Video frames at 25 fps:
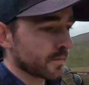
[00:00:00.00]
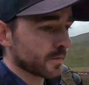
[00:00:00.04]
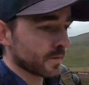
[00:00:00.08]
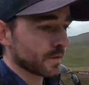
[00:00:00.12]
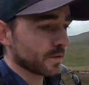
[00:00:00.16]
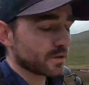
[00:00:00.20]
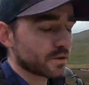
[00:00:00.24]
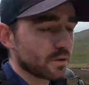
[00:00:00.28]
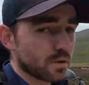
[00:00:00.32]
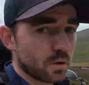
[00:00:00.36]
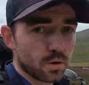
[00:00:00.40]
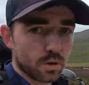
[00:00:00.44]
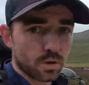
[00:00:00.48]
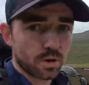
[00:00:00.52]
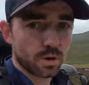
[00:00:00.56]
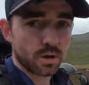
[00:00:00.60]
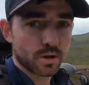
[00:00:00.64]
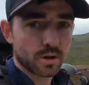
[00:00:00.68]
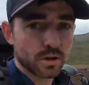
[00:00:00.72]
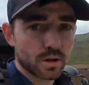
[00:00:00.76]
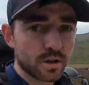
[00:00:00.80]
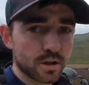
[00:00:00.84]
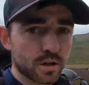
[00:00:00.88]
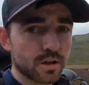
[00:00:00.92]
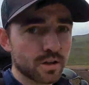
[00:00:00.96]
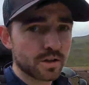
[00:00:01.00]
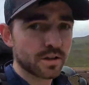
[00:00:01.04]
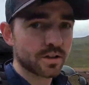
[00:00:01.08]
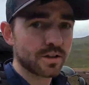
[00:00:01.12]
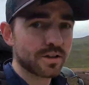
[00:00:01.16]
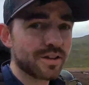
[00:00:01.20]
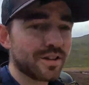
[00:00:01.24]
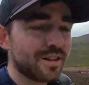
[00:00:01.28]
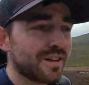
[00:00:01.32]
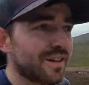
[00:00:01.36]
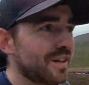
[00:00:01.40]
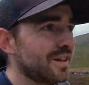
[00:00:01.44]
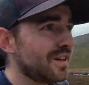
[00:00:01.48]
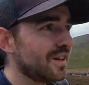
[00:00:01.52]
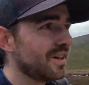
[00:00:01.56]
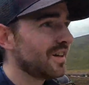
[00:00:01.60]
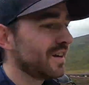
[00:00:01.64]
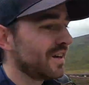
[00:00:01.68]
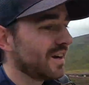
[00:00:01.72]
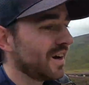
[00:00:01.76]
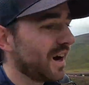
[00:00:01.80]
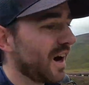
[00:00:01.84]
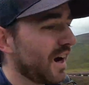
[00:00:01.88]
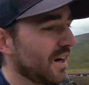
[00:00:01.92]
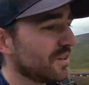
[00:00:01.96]
So
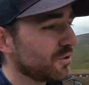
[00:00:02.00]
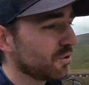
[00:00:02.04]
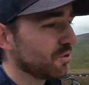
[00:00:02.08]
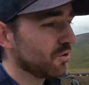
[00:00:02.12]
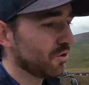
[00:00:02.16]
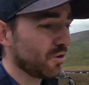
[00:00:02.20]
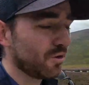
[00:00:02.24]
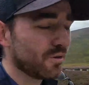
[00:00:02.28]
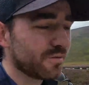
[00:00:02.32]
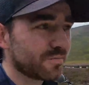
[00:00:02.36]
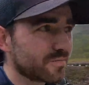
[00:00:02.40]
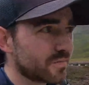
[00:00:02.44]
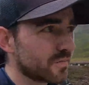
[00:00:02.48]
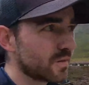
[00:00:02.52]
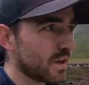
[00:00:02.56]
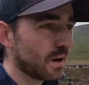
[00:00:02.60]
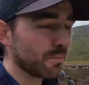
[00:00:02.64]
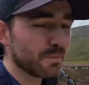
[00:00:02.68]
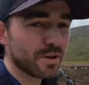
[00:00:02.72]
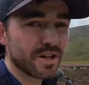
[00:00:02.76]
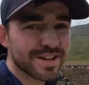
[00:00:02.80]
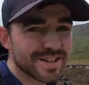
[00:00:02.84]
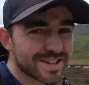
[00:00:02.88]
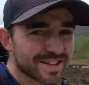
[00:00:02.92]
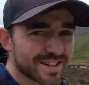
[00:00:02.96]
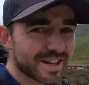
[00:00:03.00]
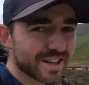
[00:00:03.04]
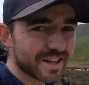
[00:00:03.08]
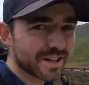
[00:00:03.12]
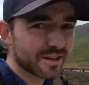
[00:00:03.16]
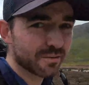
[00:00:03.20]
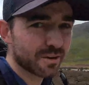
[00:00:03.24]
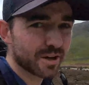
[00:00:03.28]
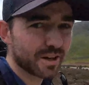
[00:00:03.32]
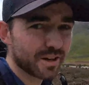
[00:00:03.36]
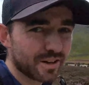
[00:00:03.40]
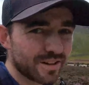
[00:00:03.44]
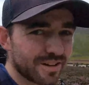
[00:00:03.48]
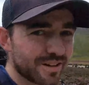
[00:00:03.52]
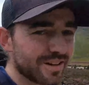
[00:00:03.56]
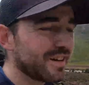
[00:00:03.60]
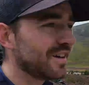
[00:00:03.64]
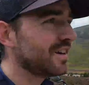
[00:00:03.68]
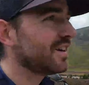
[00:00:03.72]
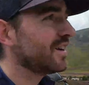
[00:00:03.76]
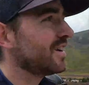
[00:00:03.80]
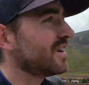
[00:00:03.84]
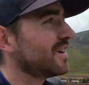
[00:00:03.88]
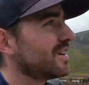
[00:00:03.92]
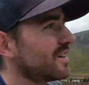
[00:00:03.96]
I don't know, I'm here anyway,
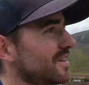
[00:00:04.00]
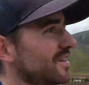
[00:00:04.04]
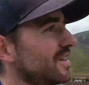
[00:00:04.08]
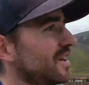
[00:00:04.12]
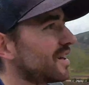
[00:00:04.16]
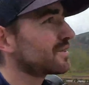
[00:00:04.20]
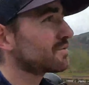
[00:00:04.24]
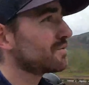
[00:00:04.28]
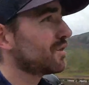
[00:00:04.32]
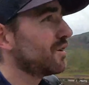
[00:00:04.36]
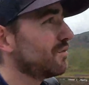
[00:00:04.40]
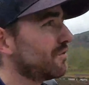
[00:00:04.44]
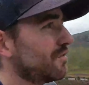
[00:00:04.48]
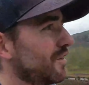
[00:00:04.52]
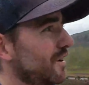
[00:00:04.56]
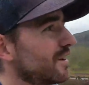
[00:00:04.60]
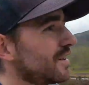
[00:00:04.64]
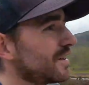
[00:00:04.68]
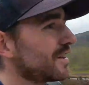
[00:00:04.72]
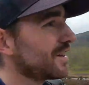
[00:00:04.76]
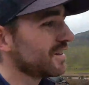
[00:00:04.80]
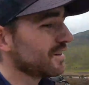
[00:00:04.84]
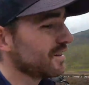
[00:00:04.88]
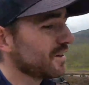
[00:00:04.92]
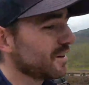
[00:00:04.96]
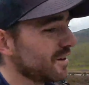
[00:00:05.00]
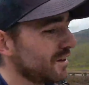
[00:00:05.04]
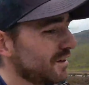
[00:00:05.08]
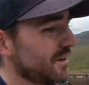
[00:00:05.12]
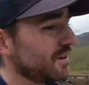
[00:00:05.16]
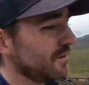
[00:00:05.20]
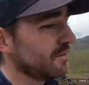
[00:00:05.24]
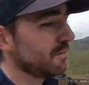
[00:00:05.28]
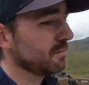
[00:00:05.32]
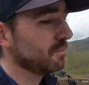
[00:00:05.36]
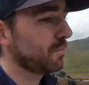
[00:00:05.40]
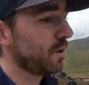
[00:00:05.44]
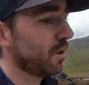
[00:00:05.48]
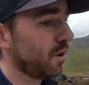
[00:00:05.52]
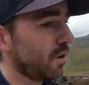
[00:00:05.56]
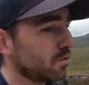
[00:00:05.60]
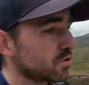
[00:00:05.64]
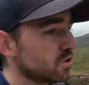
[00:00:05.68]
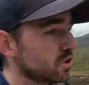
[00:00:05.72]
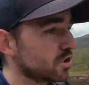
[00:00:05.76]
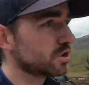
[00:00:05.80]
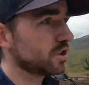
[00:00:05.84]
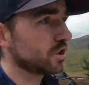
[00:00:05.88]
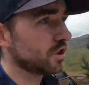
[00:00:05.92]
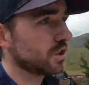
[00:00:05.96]
that's what I'm thinking, but I'll
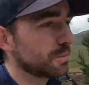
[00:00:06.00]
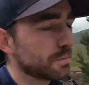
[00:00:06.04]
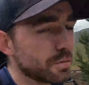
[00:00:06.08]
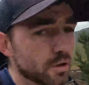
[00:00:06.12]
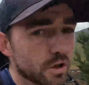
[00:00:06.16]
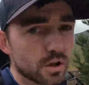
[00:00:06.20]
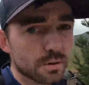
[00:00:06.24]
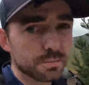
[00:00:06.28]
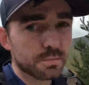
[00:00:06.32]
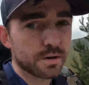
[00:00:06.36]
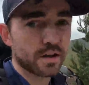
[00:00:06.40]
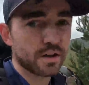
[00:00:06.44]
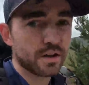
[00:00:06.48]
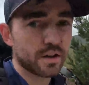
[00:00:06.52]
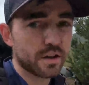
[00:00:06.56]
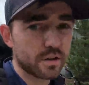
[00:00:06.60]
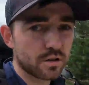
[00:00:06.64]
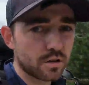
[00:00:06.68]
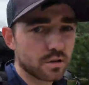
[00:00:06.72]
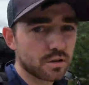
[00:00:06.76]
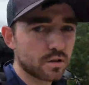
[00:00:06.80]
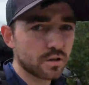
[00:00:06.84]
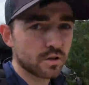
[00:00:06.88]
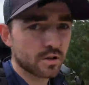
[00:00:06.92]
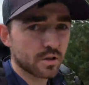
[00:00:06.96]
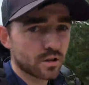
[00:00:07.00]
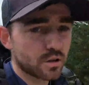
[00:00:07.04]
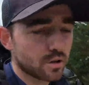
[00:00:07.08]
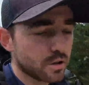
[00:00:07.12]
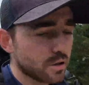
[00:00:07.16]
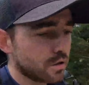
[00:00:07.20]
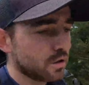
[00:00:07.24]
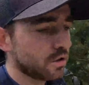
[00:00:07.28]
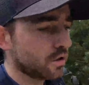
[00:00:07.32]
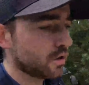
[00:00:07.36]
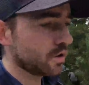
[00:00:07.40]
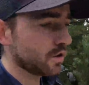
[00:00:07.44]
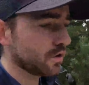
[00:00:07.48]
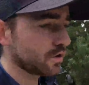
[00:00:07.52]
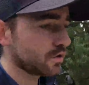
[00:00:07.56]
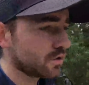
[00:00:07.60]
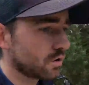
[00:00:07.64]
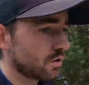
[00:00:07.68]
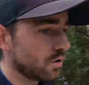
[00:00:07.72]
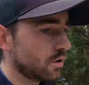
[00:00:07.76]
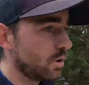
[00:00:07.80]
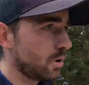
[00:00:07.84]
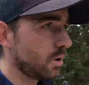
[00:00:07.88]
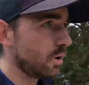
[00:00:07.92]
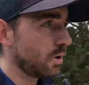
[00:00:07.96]
just need to play it by ear.
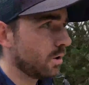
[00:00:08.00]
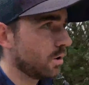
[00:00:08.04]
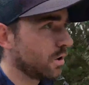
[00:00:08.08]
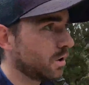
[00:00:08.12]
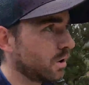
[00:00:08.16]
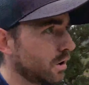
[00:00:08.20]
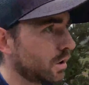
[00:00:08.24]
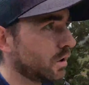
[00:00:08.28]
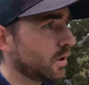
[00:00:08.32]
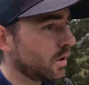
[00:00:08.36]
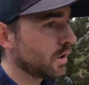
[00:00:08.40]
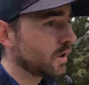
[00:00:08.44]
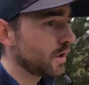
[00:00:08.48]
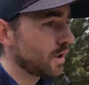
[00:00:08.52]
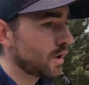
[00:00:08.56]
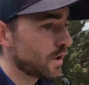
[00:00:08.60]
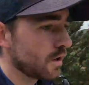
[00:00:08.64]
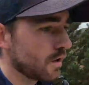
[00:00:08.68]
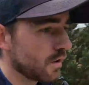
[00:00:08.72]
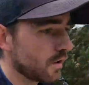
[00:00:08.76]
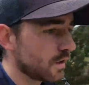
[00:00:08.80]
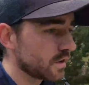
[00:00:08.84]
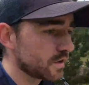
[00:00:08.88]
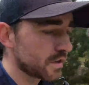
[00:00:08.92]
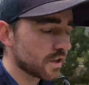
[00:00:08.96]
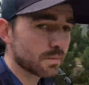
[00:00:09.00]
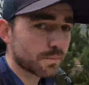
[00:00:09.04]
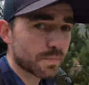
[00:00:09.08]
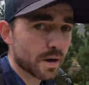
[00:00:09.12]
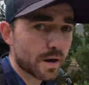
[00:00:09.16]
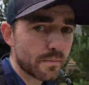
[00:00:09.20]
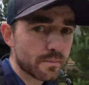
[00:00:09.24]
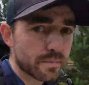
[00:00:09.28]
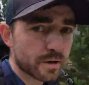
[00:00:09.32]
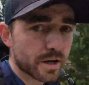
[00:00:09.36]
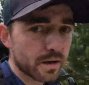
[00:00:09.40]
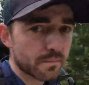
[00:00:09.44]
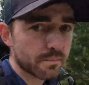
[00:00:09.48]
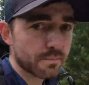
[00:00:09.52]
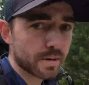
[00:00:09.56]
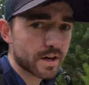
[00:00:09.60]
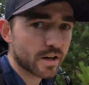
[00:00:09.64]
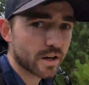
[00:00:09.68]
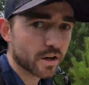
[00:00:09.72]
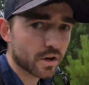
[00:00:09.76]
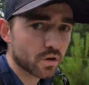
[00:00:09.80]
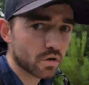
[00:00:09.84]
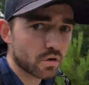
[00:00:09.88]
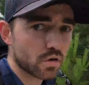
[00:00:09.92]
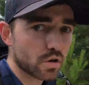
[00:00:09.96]
So let's say Benbrick,
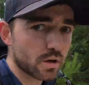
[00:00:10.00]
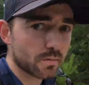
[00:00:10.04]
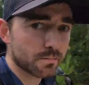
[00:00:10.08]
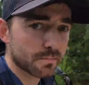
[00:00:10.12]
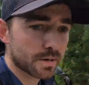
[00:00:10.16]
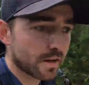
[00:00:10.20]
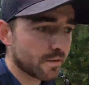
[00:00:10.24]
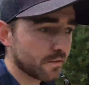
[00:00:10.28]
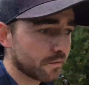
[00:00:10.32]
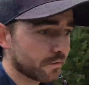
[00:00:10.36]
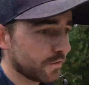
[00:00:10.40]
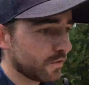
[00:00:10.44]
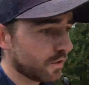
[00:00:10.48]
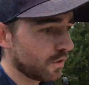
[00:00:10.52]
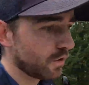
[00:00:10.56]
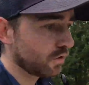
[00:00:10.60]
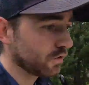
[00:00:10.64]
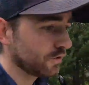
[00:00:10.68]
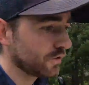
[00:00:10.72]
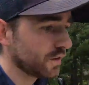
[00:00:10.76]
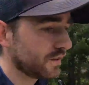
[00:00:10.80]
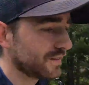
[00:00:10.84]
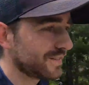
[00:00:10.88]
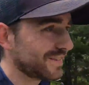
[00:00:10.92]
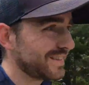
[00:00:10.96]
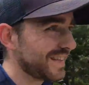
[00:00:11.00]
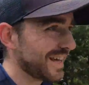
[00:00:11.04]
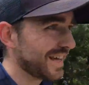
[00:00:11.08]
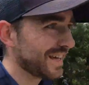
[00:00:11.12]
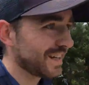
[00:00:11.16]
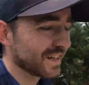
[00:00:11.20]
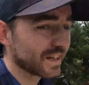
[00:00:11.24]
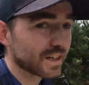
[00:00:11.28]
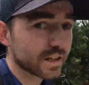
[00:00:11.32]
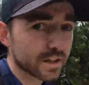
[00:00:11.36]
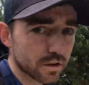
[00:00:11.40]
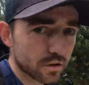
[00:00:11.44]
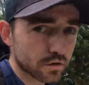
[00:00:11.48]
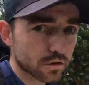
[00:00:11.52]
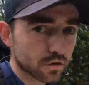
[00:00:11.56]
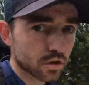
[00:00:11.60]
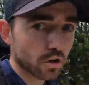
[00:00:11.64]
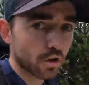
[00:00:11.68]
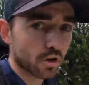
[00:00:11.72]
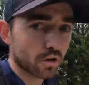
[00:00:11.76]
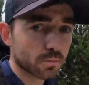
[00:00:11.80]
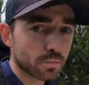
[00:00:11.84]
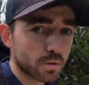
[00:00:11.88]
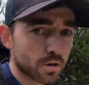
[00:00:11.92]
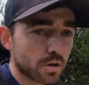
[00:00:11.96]
Benachurin, Ben Vion and Derry
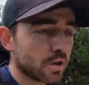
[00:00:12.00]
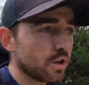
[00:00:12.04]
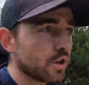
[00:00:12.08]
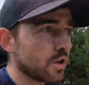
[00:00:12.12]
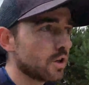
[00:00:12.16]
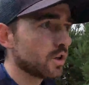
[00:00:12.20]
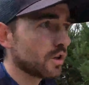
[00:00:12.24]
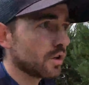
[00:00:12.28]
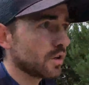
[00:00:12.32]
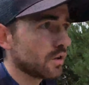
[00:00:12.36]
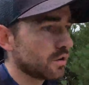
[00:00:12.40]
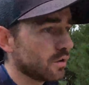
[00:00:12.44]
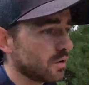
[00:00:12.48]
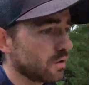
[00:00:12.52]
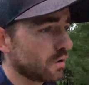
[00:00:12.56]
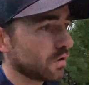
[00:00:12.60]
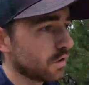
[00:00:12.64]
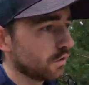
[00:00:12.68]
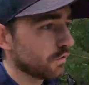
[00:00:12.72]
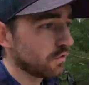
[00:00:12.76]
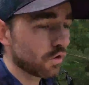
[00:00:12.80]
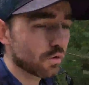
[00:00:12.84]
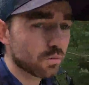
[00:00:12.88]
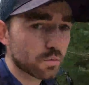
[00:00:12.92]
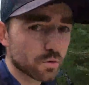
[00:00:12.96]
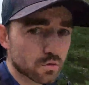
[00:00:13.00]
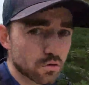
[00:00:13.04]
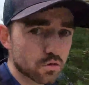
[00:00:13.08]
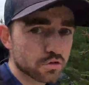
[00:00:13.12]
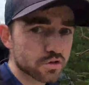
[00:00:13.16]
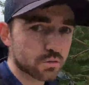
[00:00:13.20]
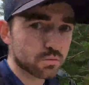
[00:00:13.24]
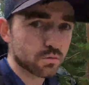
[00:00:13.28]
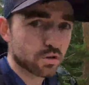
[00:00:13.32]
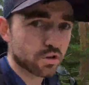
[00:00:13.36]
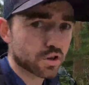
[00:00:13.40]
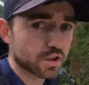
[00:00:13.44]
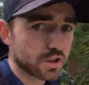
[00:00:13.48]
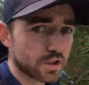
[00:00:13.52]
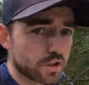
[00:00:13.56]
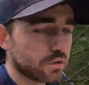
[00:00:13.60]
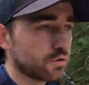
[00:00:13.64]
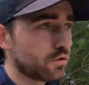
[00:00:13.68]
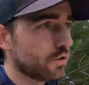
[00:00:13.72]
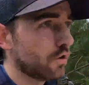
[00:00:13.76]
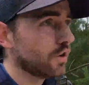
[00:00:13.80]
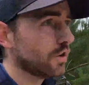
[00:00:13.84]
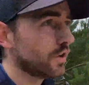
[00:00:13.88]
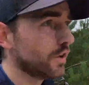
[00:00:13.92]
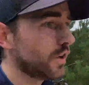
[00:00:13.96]
Cairngorm are the 4 Munros I'm looking at
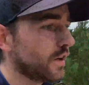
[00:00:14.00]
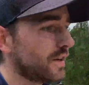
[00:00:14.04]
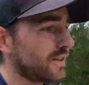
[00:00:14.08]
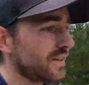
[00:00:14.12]
doing.